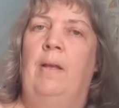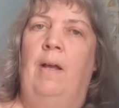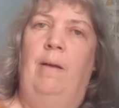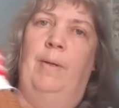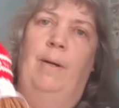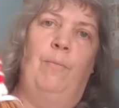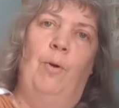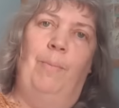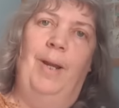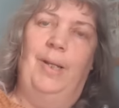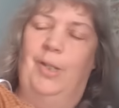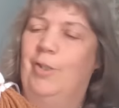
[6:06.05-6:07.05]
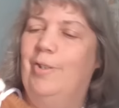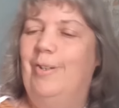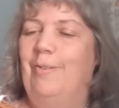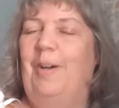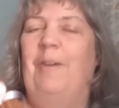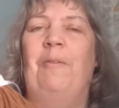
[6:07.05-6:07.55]
I mean, I'm not planning to
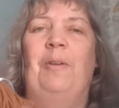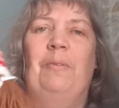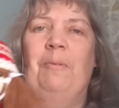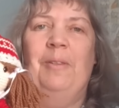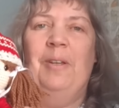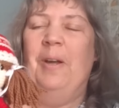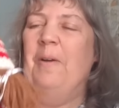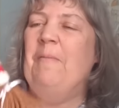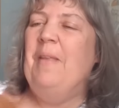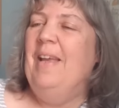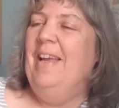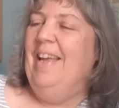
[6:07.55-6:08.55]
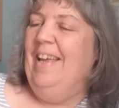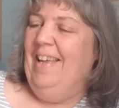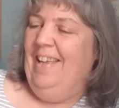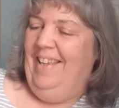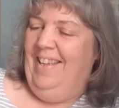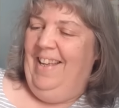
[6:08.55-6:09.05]
do that with
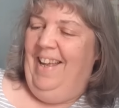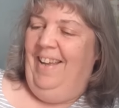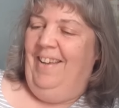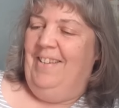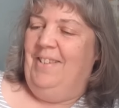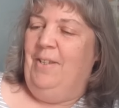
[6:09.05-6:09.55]
her.